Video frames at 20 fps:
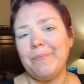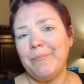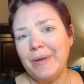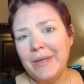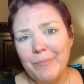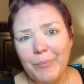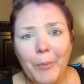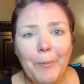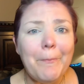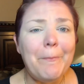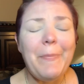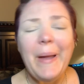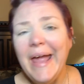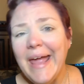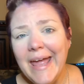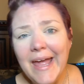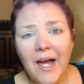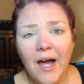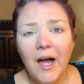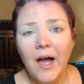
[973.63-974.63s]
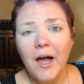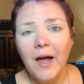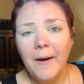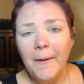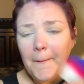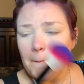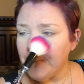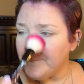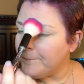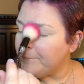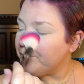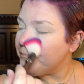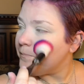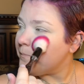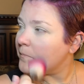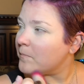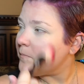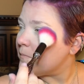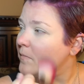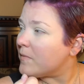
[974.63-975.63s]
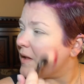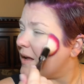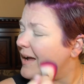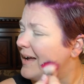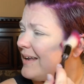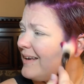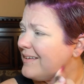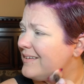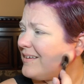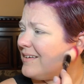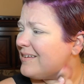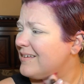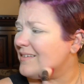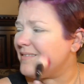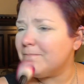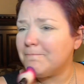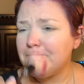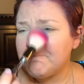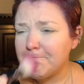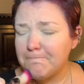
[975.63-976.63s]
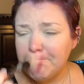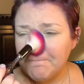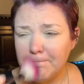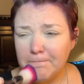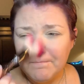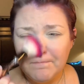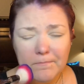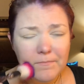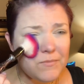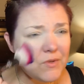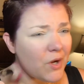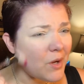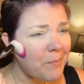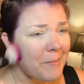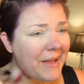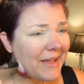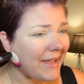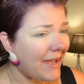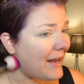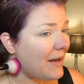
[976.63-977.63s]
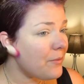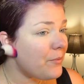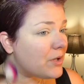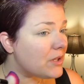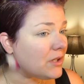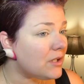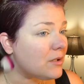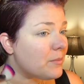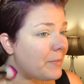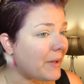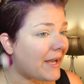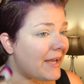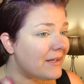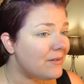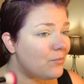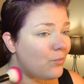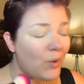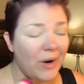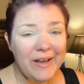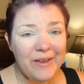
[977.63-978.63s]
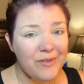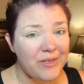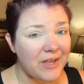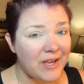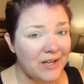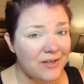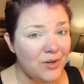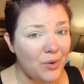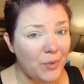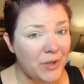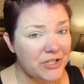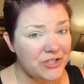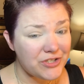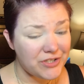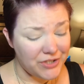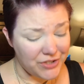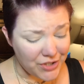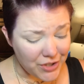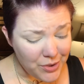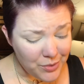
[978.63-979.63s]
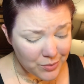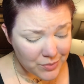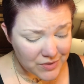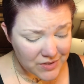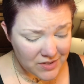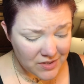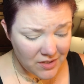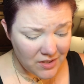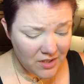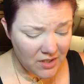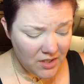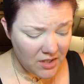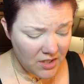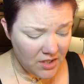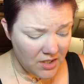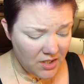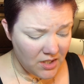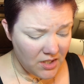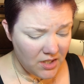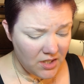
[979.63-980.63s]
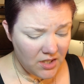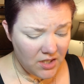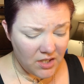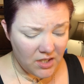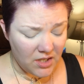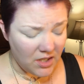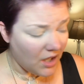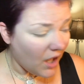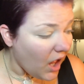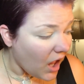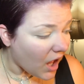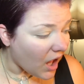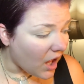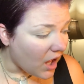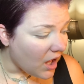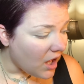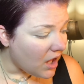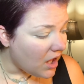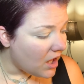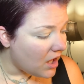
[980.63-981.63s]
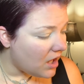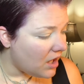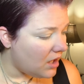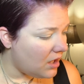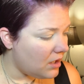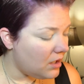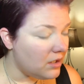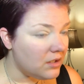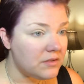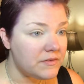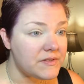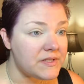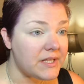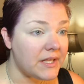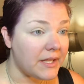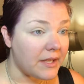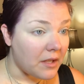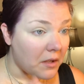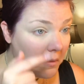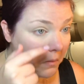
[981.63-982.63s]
people be. And you can make anyone look bad. Why do you think I don't watch the news? Oh, it's like